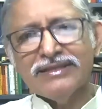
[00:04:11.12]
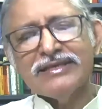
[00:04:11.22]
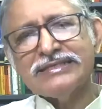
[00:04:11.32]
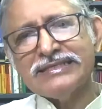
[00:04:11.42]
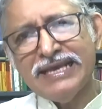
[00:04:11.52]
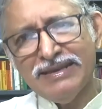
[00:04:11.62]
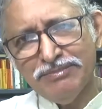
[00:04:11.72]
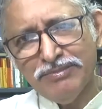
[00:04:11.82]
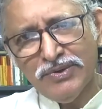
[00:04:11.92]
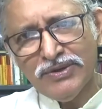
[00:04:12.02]
The
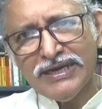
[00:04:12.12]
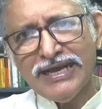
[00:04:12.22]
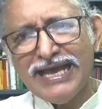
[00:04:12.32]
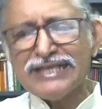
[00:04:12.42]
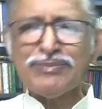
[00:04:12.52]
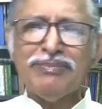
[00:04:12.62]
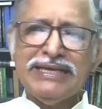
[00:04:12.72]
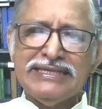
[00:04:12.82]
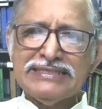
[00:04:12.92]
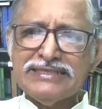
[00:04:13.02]
same book
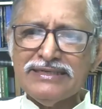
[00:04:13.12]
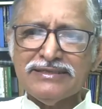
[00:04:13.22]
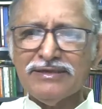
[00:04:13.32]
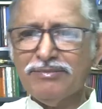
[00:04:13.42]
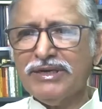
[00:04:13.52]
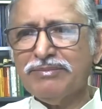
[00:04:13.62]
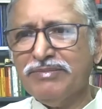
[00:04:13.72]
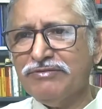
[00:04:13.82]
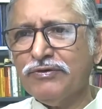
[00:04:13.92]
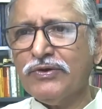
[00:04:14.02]
explains it,
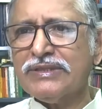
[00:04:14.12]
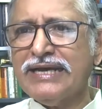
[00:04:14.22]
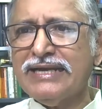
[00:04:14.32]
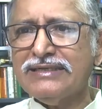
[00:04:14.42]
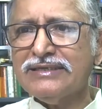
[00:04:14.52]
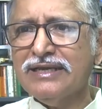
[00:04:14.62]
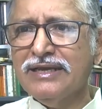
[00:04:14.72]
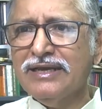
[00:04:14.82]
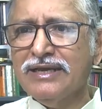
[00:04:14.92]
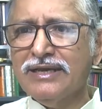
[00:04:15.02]
but before that,
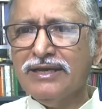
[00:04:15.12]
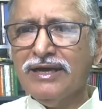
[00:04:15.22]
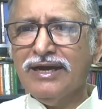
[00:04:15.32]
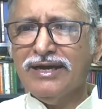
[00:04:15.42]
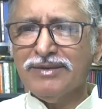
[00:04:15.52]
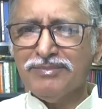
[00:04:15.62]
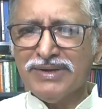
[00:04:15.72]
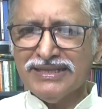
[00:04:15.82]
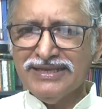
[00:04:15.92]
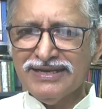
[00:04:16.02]
uh,
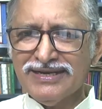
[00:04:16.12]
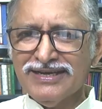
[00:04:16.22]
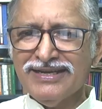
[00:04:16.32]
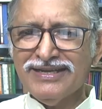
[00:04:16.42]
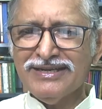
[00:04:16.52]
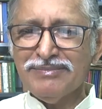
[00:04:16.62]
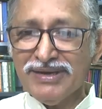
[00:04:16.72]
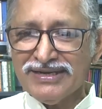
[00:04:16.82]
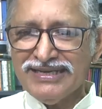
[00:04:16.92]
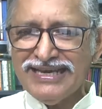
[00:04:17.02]
brother uh,
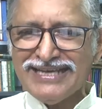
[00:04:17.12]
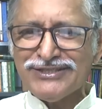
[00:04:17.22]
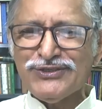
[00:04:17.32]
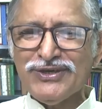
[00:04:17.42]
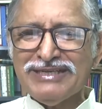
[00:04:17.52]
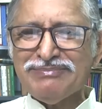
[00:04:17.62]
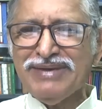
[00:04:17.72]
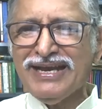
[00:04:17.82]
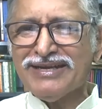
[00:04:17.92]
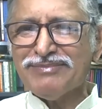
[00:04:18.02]
Nimbargi has joined
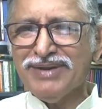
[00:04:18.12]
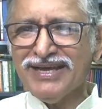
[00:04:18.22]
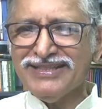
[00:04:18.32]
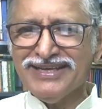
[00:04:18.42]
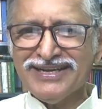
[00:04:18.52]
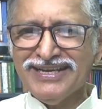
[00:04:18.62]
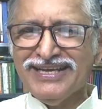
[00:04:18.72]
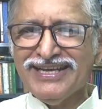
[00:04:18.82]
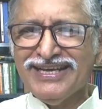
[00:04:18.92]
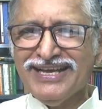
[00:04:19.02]
back. Brother,
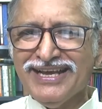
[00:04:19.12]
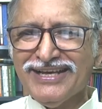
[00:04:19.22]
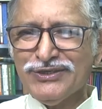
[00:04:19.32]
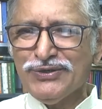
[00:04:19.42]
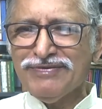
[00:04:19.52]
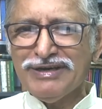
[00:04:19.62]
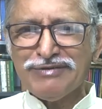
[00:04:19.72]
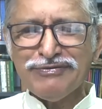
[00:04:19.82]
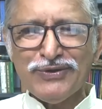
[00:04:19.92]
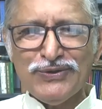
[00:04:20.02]
you
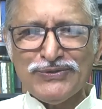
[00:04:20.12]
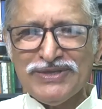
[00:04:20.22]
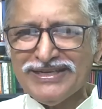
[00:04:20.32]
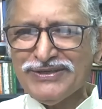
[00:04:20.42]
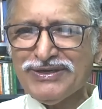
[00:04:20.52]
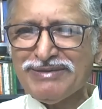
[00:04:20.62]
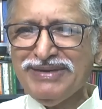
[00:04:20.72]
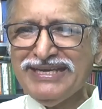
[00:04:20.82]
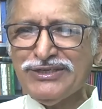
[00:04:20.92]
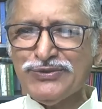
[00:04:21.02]
were frozen your
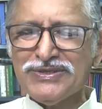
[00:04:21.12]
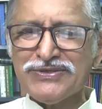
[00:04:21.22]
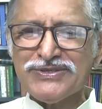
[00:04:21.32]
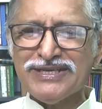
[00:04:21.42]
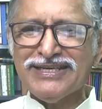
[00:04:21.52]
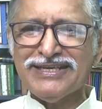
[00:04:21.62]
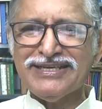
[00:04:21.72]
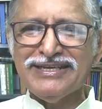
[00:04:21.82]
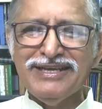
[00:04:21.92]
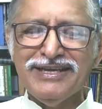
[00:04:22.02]
image was uh,